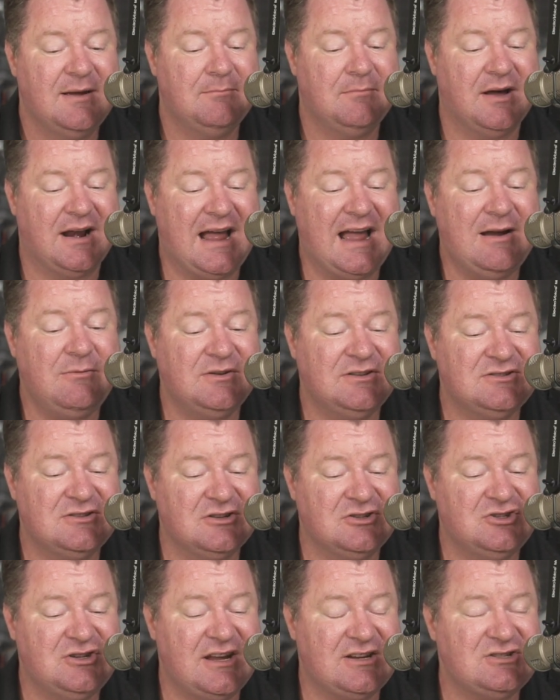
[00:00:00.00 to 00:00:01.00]
But I would
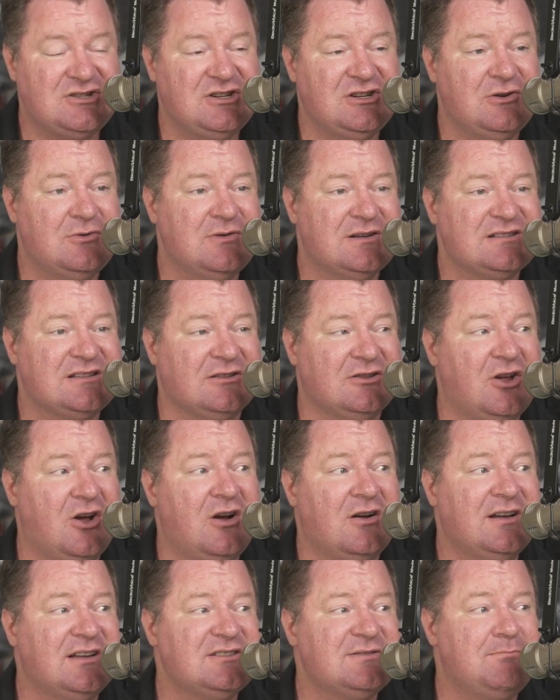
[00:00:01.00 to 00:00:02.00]
suggest to you, as
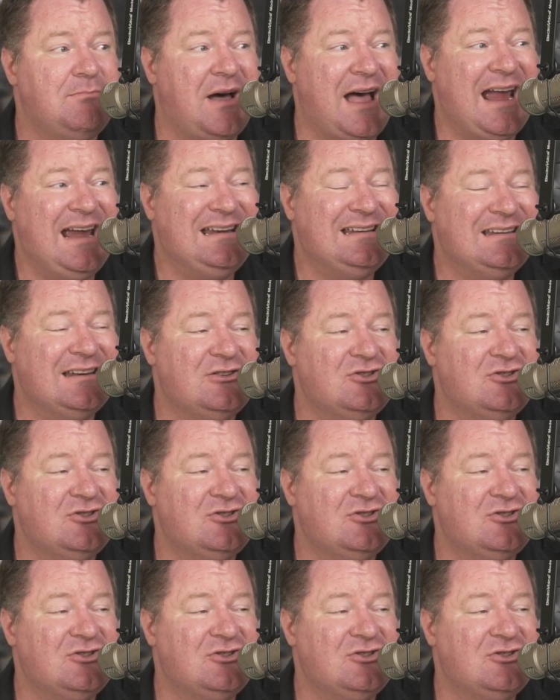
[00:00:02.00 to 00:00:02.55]
long as Biden